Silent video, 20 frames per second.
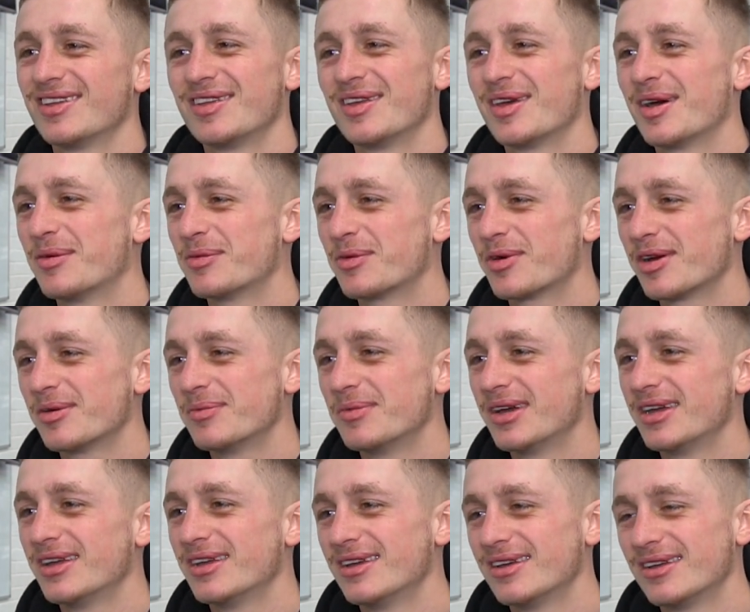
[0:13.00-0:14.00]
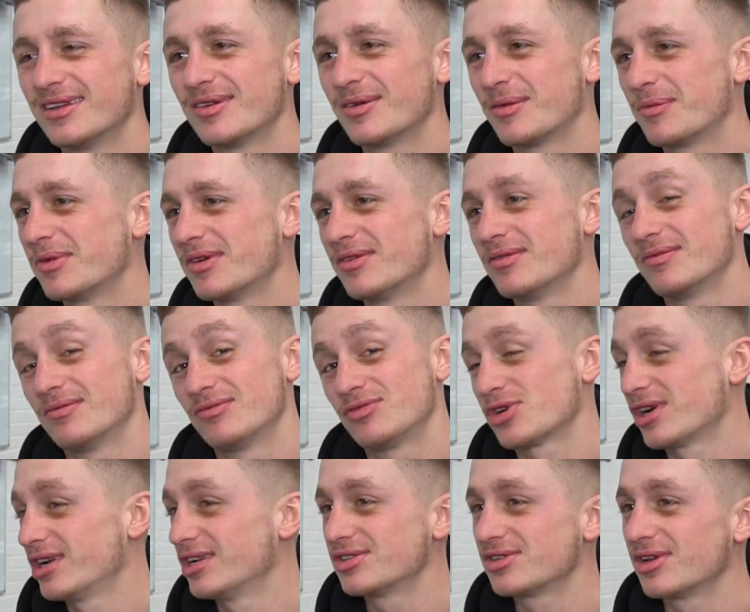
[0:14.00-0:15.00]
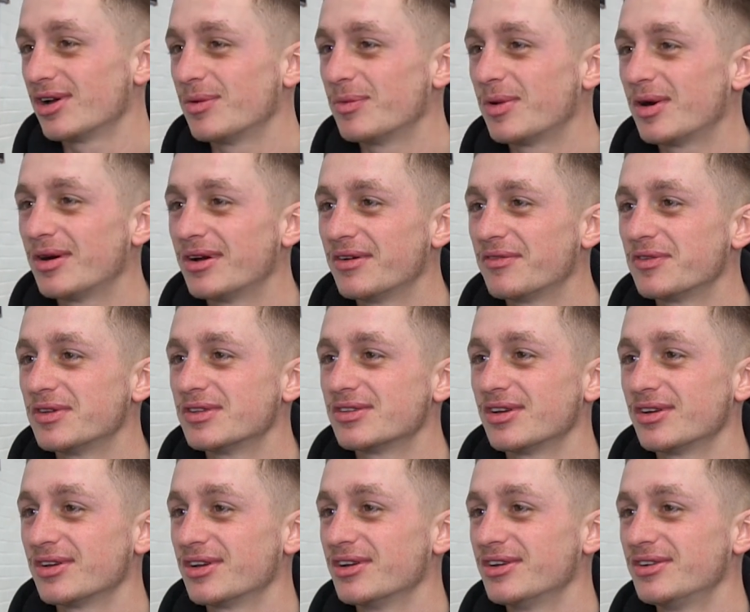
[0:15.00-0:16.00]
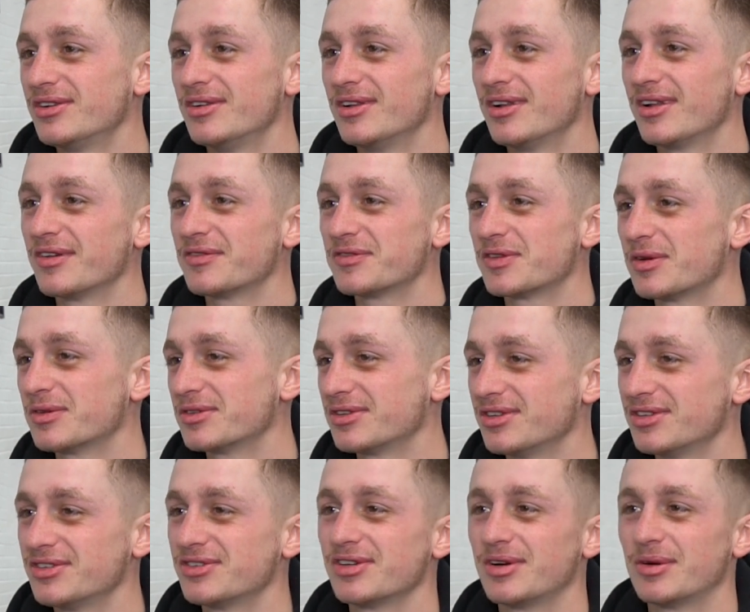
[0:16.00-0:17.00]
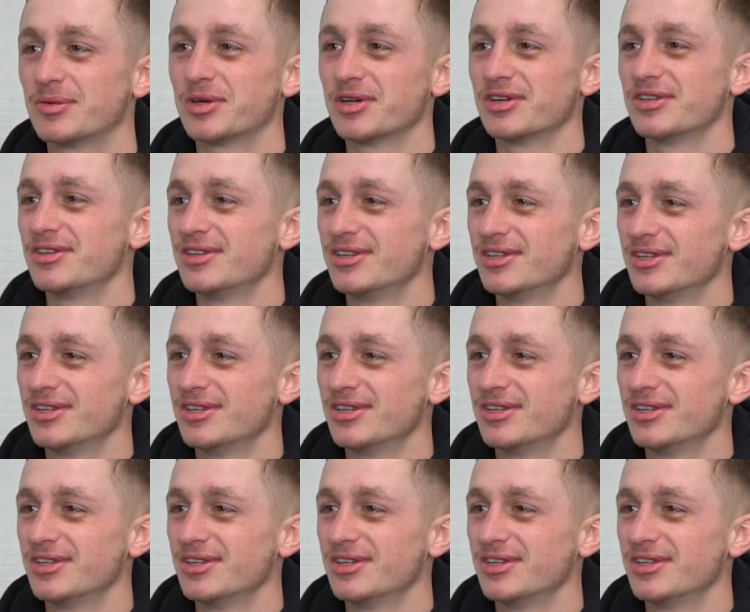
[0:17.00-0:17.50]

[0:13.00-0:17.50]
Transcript: Yeah, I'm great, mate. Training's going well, everything's going good, lifestyle's good, so I'm good.